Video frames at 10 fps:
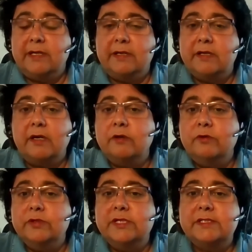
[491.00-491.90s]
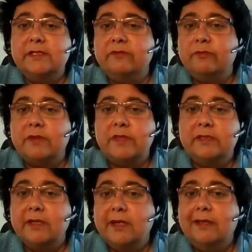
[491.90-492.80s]
car owners live
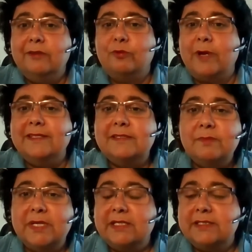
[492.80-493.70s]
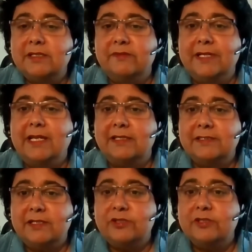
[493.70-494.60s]
within 20 minutes of a gas
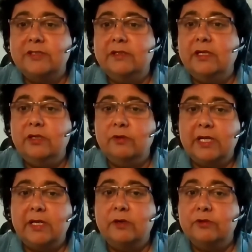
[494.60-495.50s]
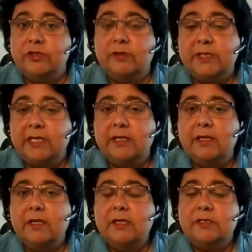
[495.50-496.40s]
station in the UK or Germany.
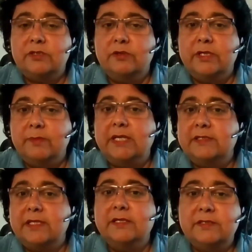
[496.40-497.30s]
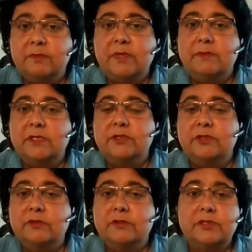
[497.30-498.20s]
So it makes sense to be able
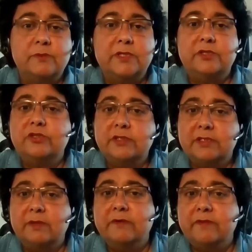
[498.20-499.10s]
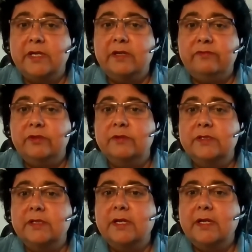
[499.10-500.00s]
to switch some of the
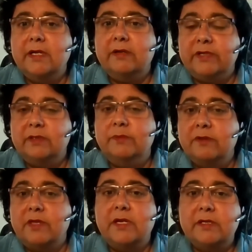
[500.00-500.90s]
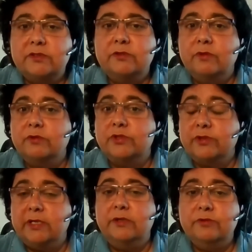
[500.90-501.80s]
fuel available there to also
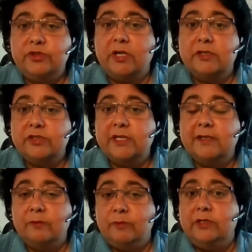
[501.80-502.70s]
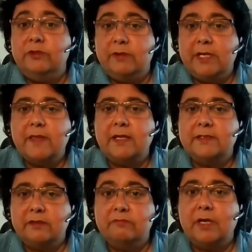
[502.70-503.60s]
include charging, and we're doing that
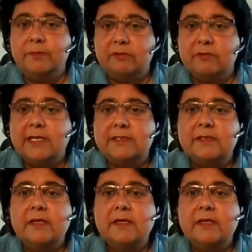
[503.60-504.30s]
at a rapid rate,